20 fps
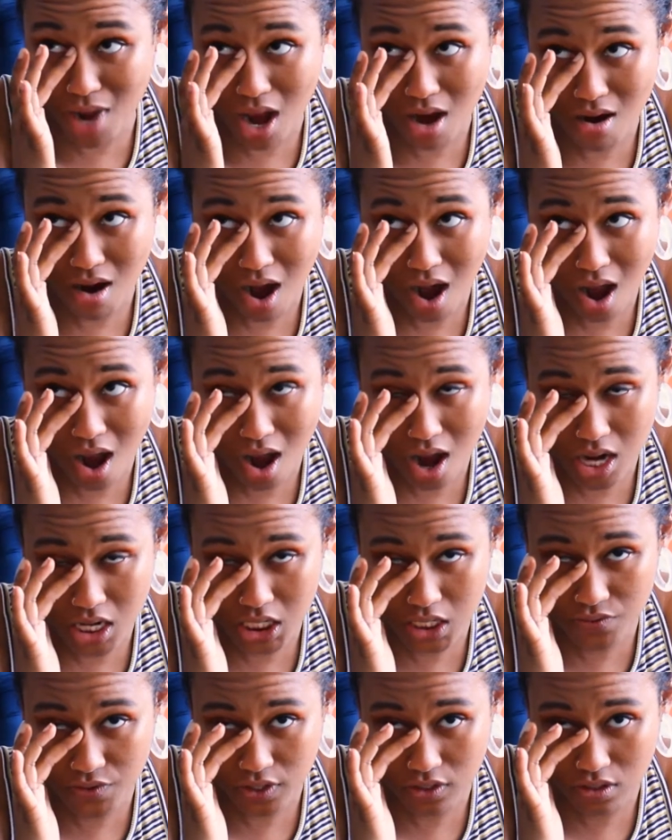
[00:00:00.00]
I'm not crying, I
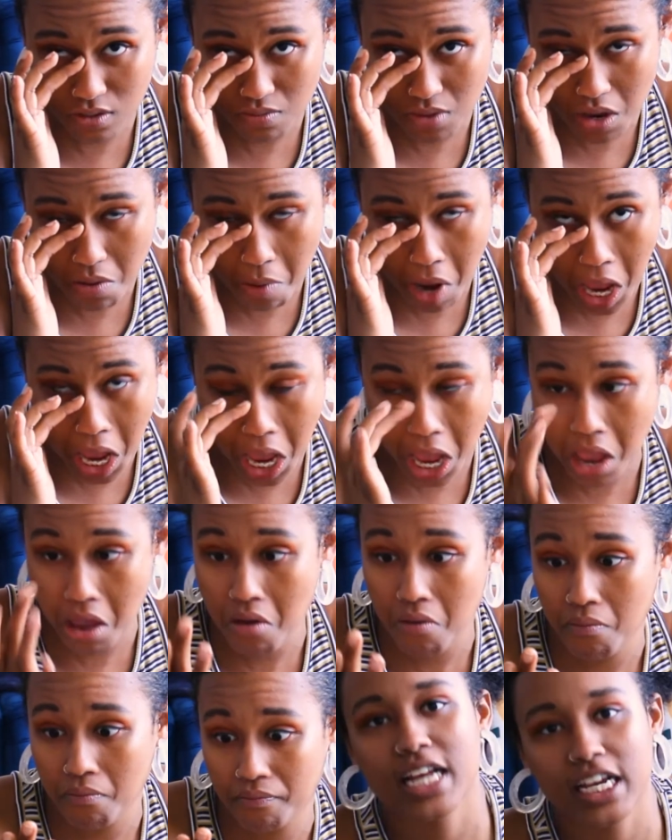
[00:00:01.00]
just feel something in my eye.
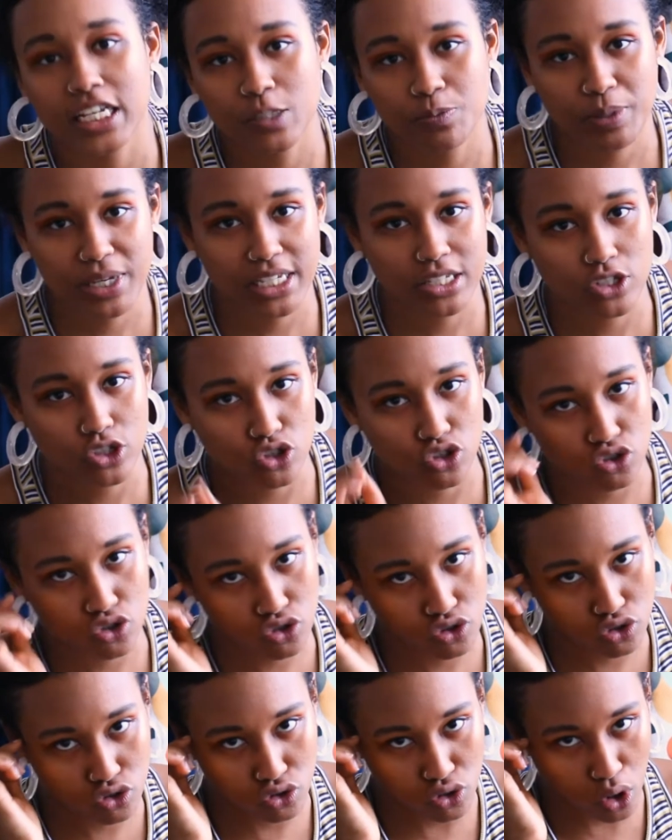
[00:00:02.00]
This next piece is
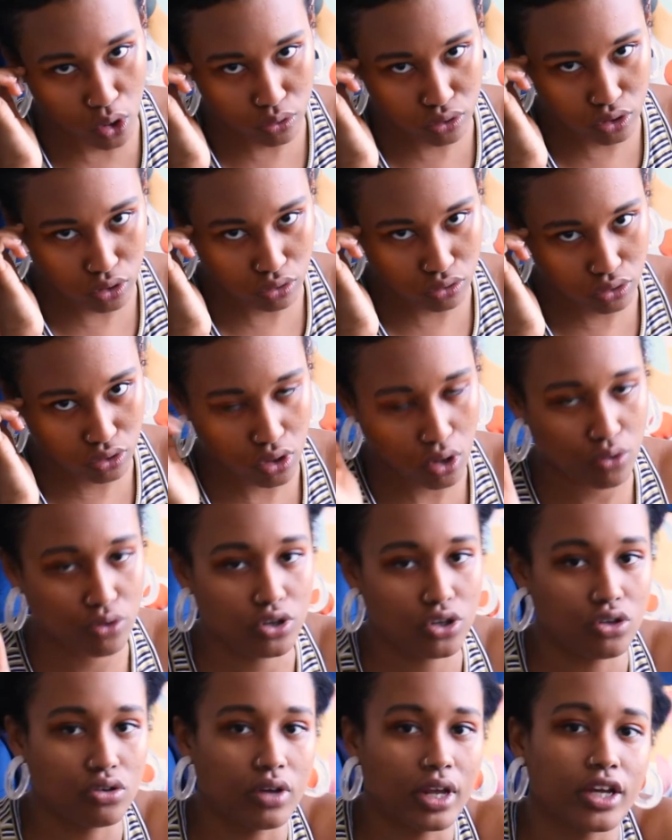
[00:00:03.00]
so
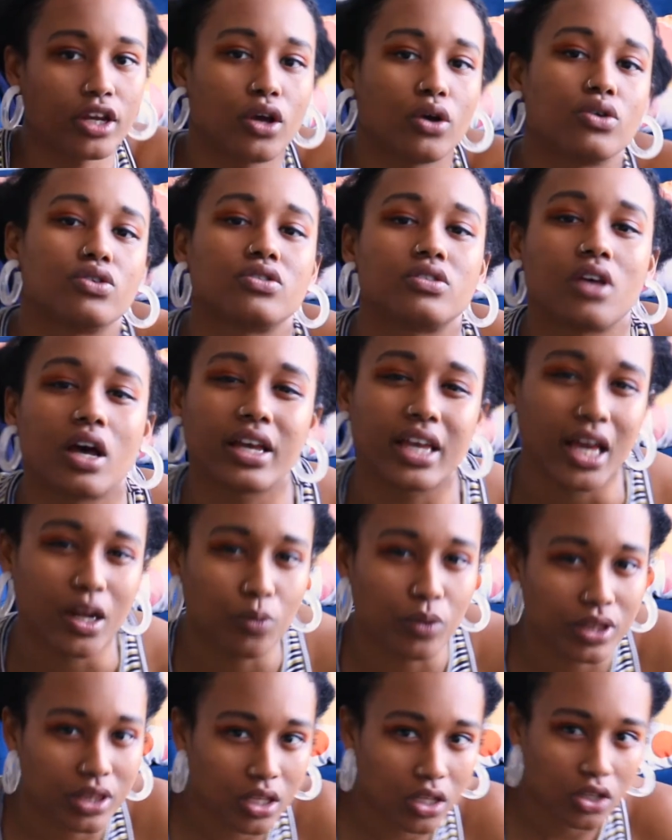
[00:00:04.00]
cute. It goes
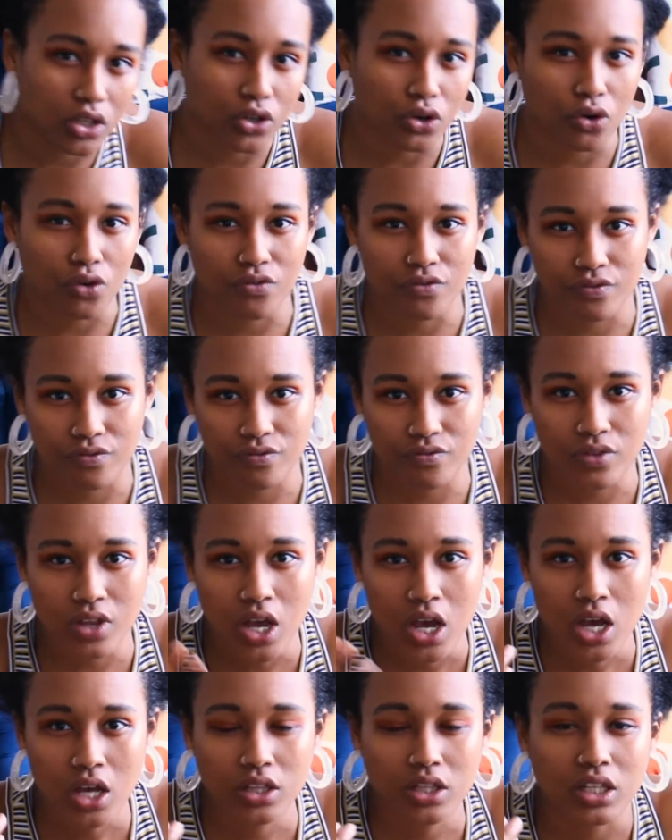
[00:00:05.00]
again with the
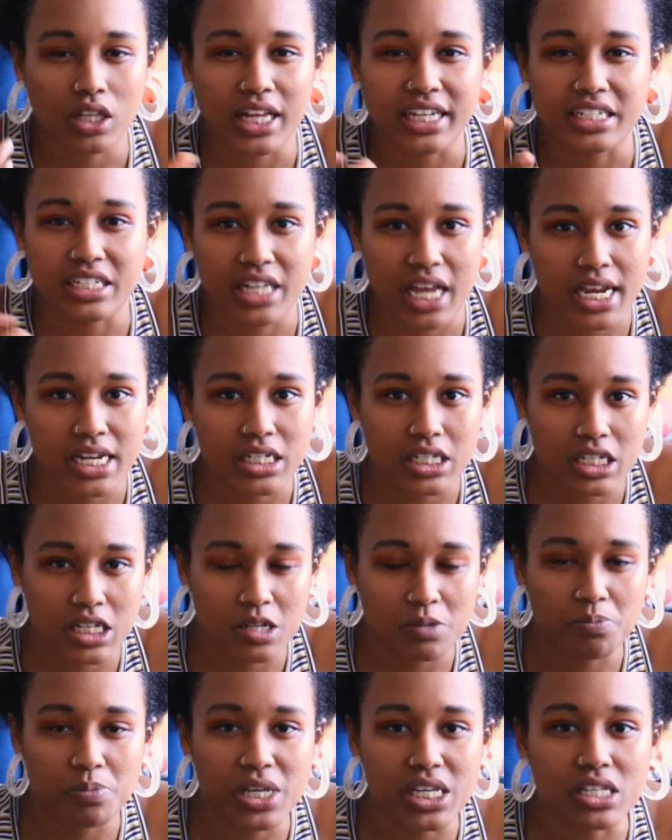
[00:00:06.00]
like
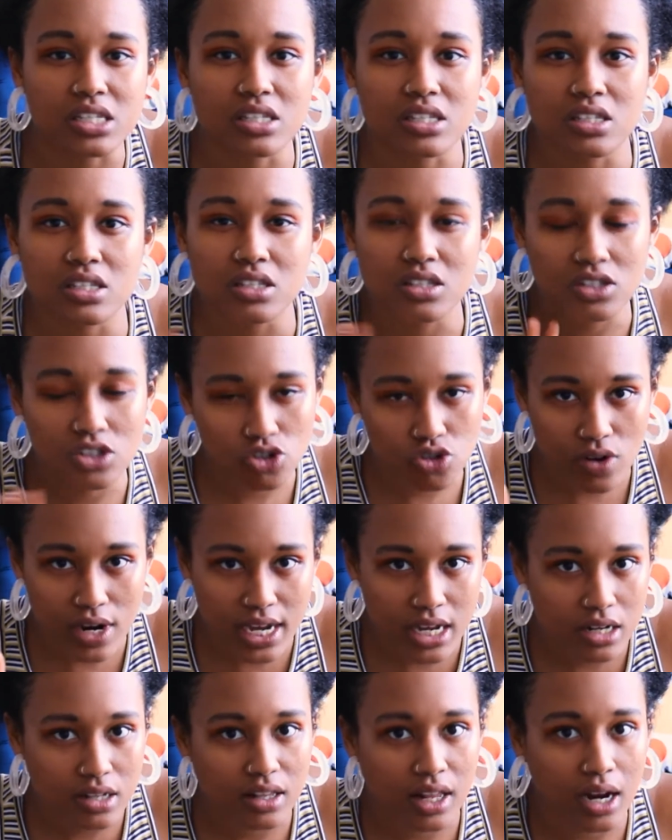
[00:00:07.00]
dainty piece
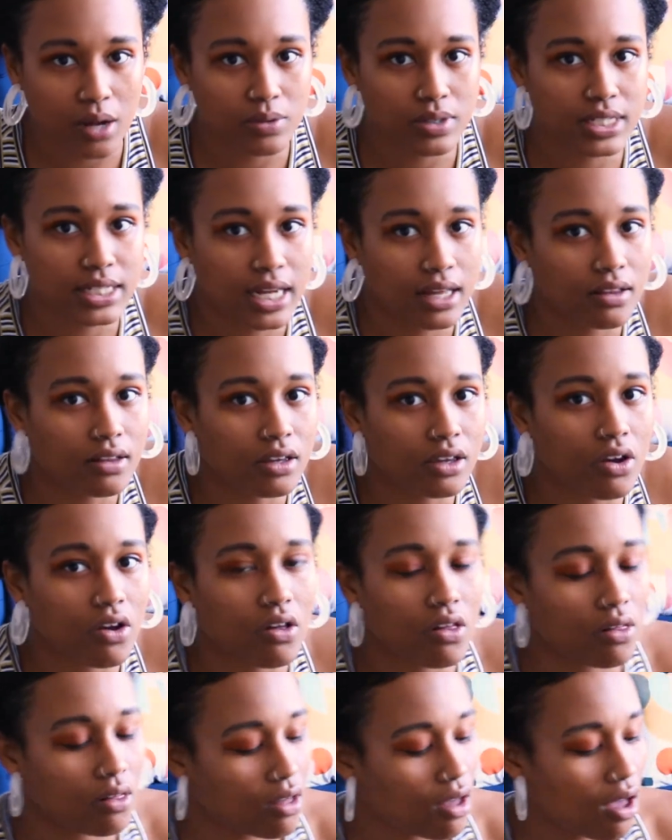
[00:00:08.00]
trend that I was telling
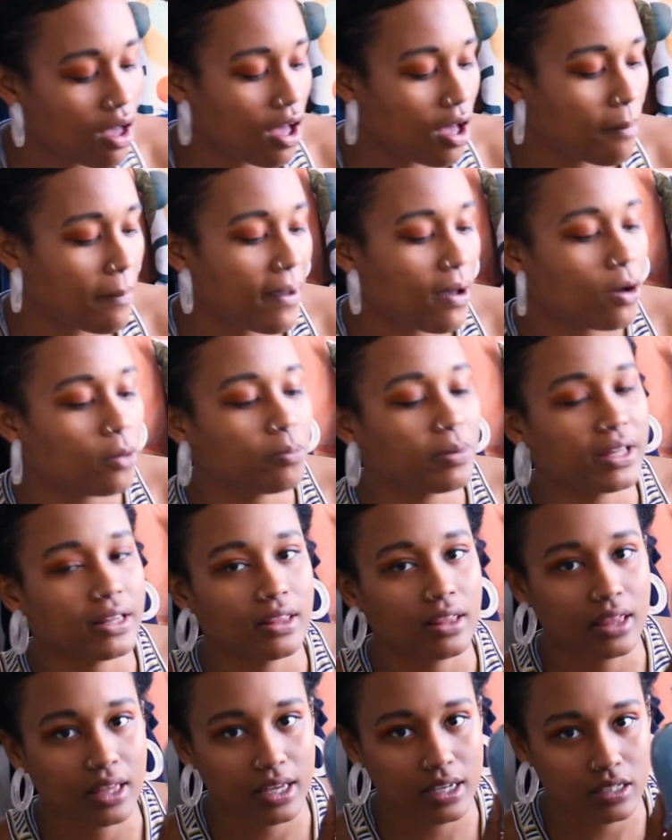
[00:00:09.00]
y'all about,
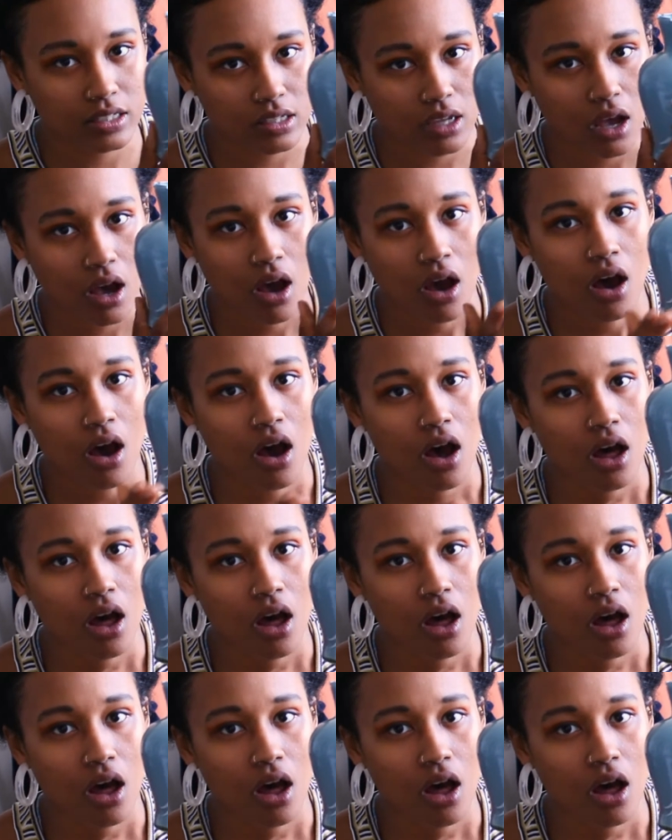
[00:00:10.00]
but this